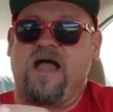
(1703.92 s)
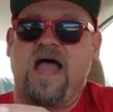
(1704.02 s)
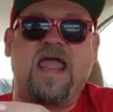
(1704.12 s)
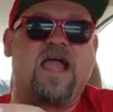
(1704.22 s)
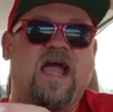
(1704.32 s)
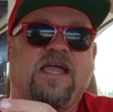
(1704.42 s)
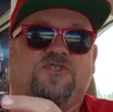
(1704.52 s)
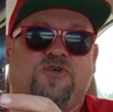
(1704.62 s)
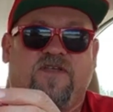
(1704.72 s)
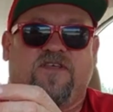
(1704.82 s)
I
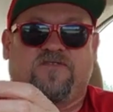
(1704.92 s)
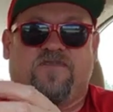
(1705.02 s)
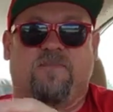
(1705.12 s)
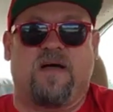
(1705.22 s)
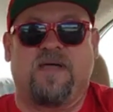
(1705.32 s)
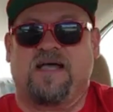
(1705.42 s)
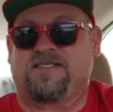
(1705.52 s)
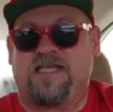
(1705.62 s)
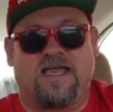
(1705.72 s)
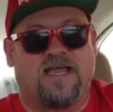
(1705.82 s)
enjoyed this film. I'm not
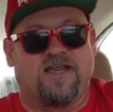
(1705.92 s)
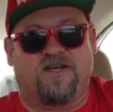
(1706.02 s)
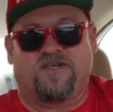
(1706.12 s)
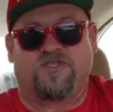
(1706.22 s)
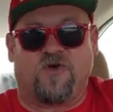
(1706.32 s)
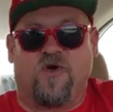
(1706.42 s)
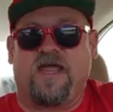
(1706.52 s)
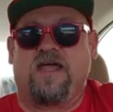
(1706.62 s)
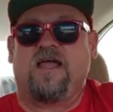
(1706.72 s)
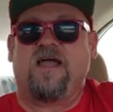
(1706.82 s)
saying I didn't enjoy
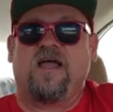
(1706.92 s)
it.